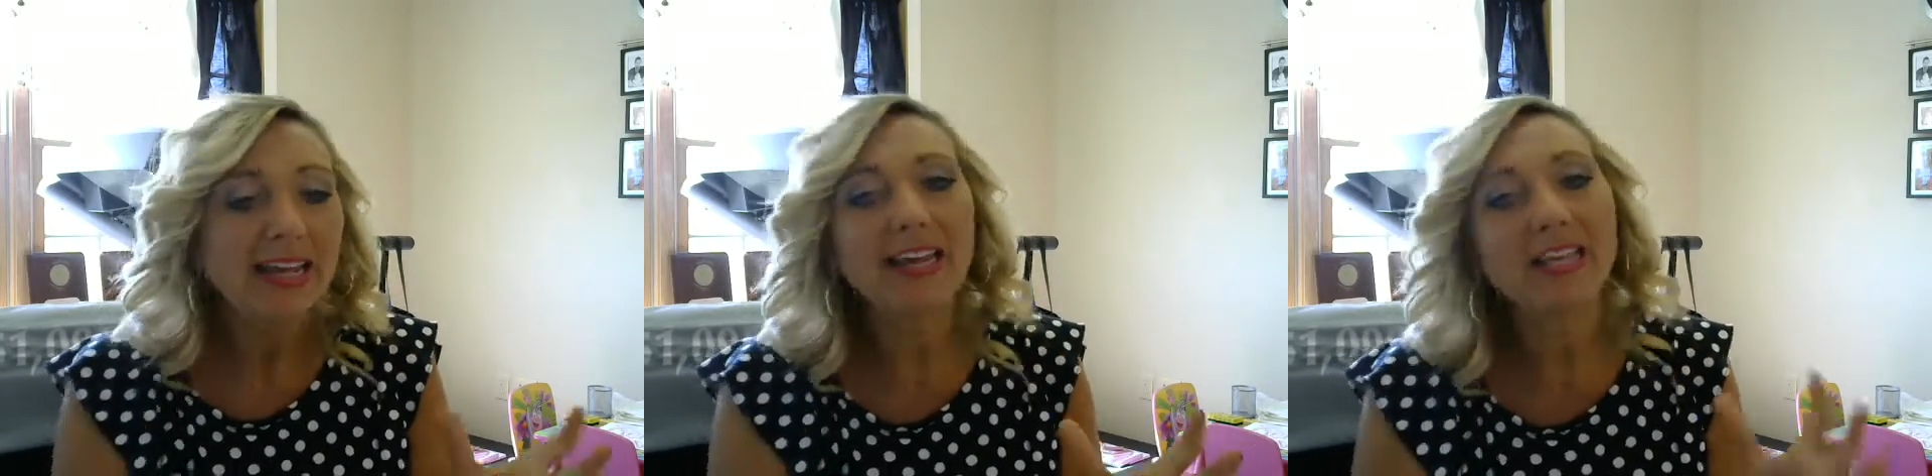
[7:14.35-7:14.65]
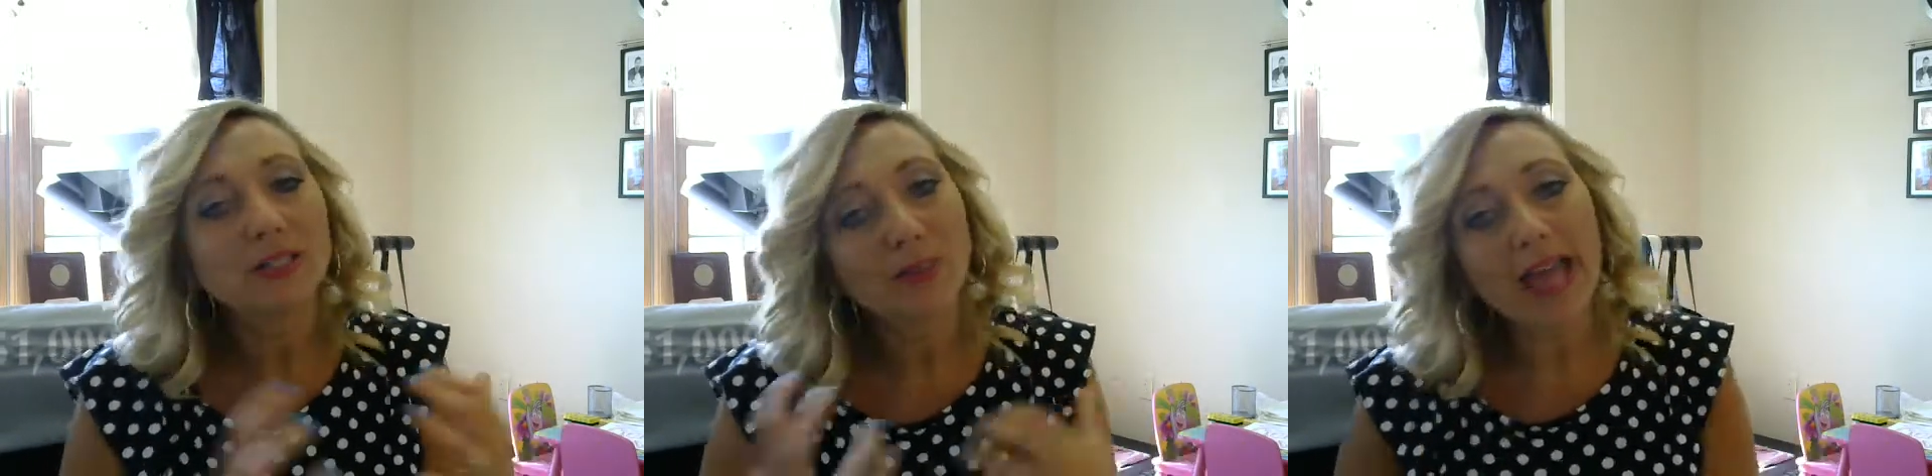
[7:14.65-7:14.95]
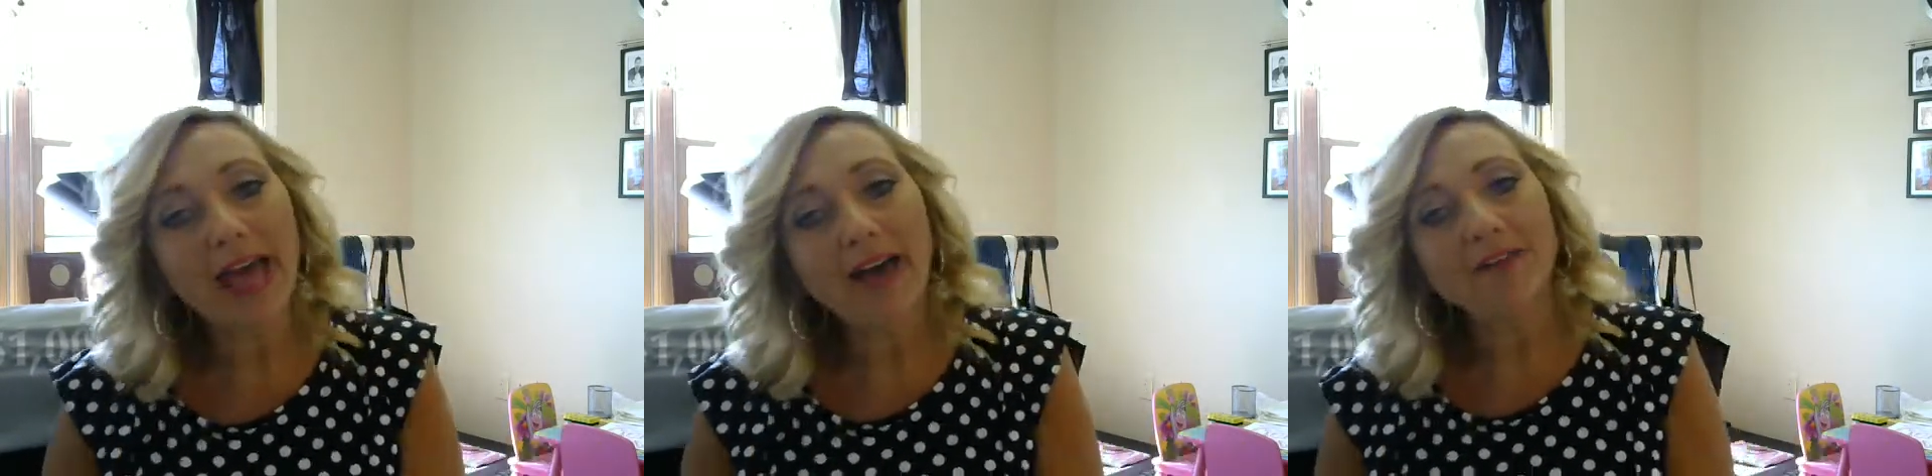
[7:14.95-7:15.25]
is
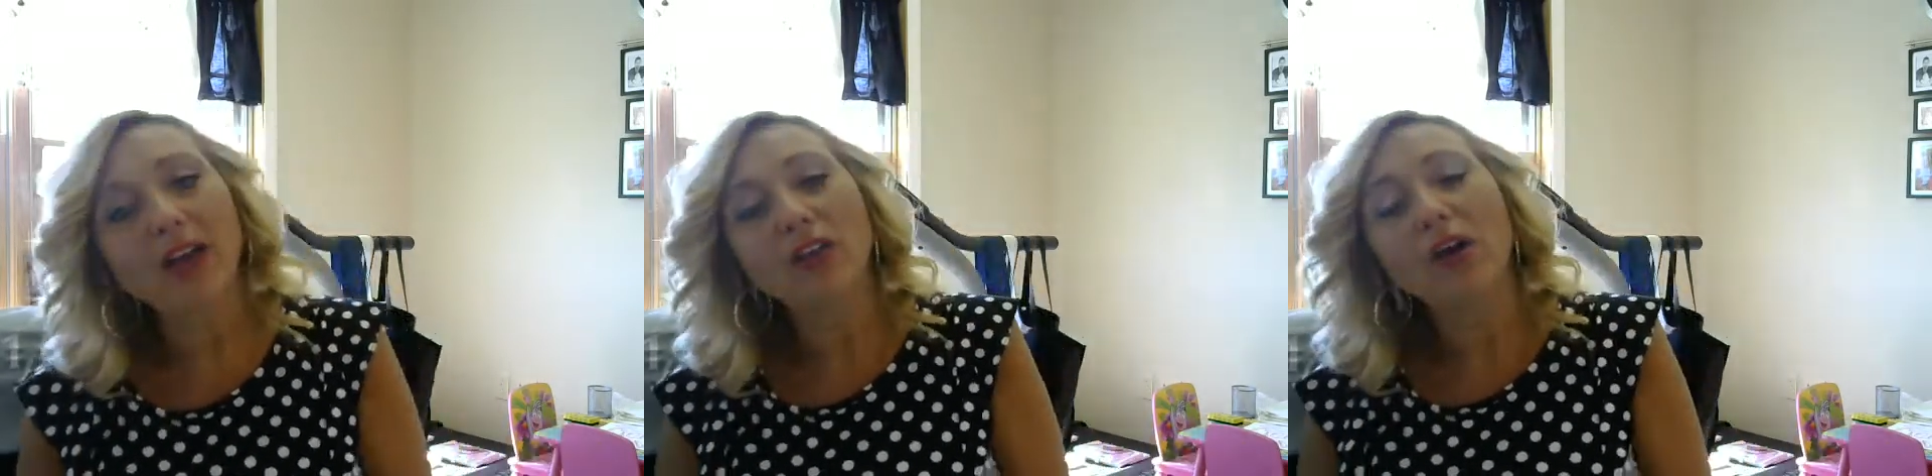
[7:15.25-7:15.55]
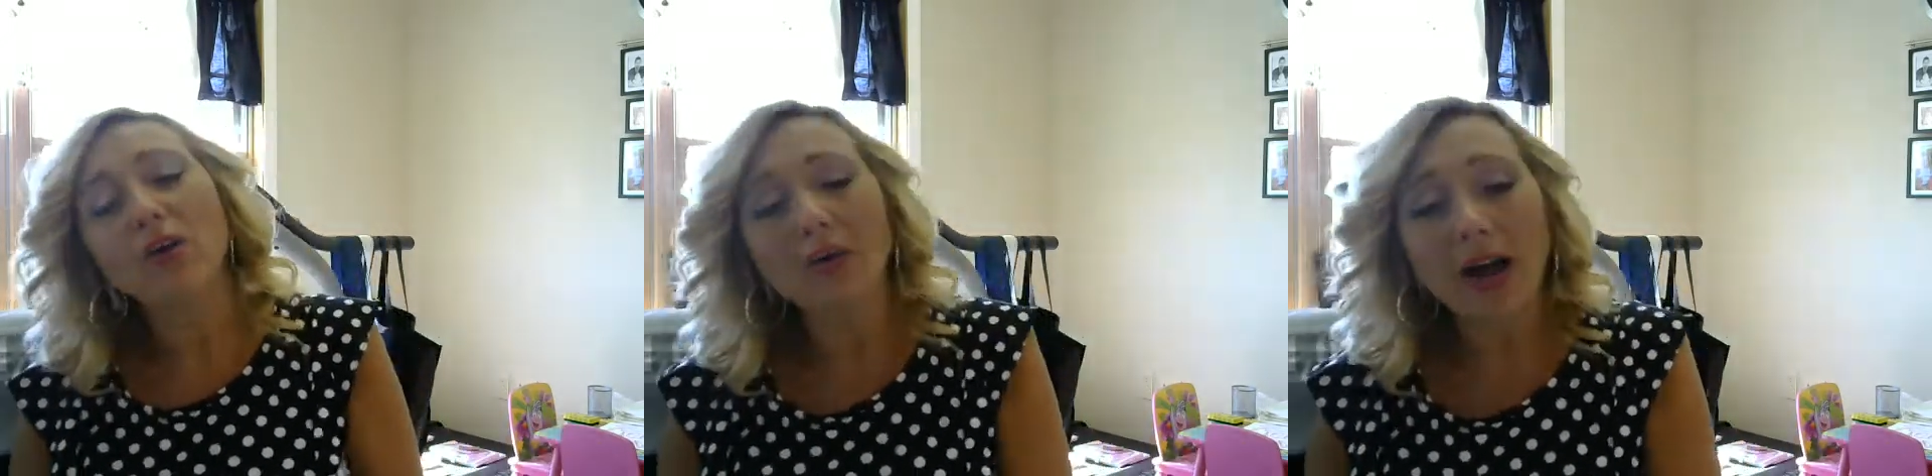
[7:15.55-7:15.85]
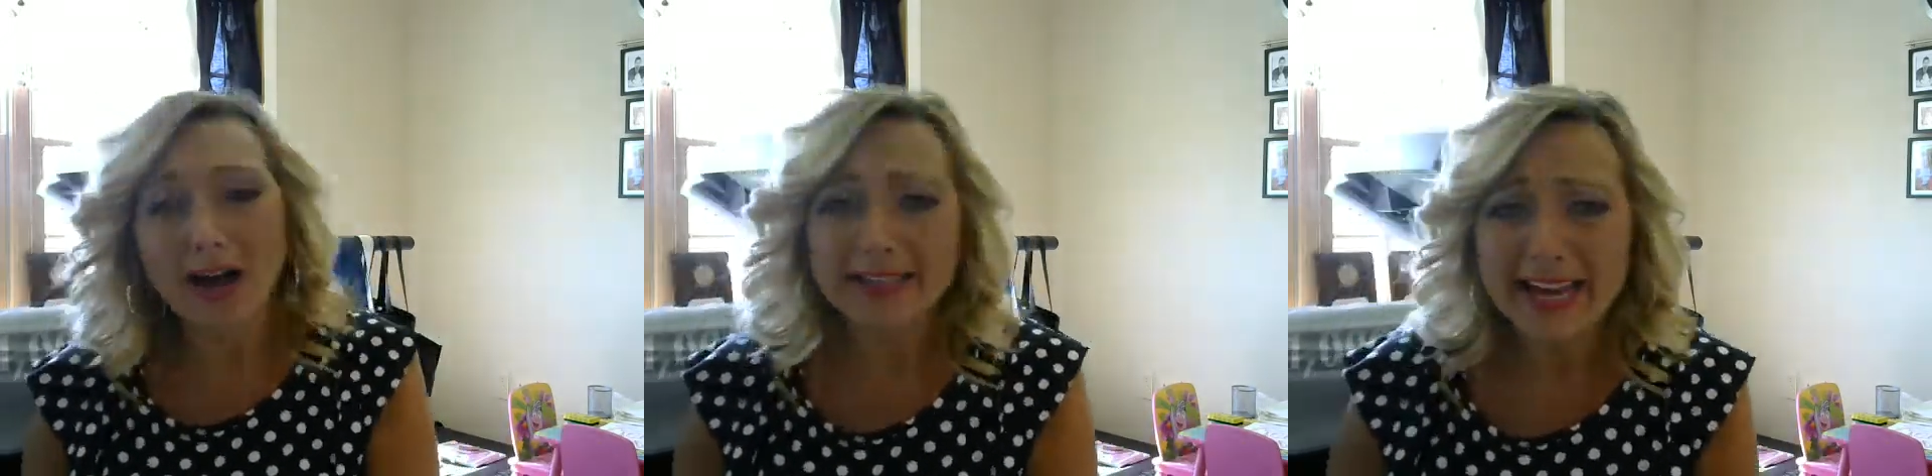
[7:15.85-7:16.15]
we have a local
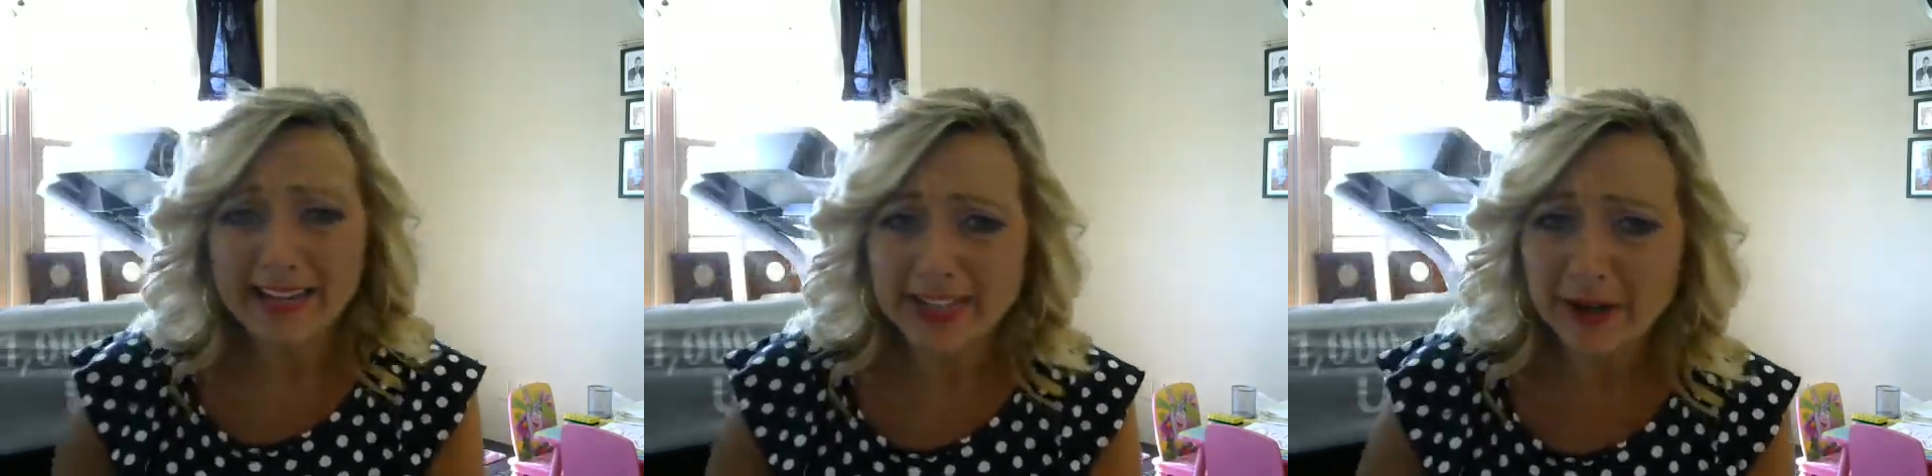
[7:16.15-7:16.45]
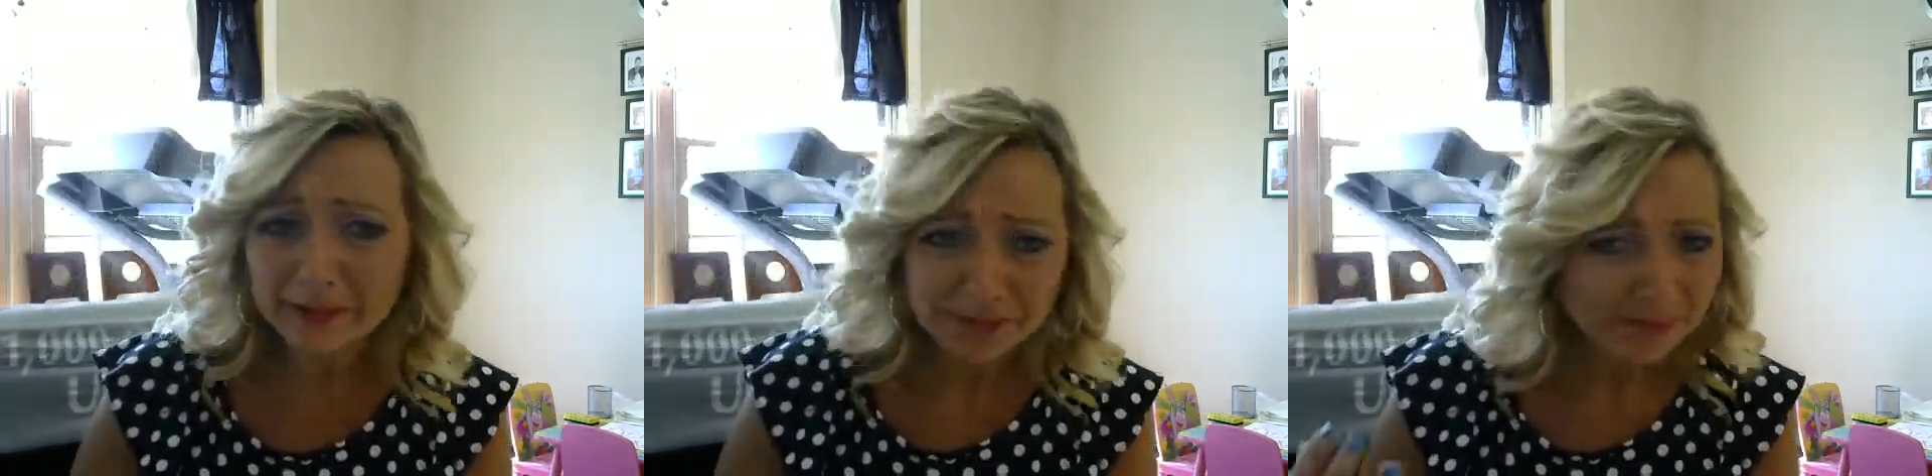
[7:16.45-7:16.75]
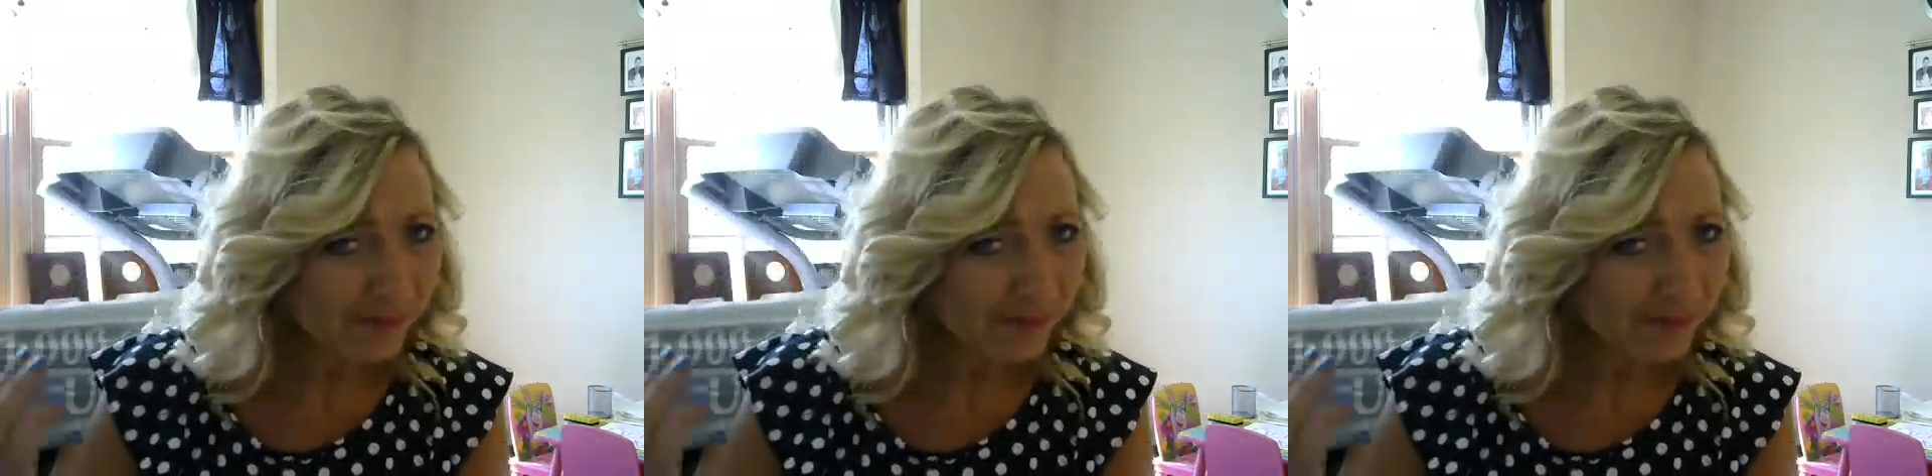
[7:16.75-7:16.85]
contact here.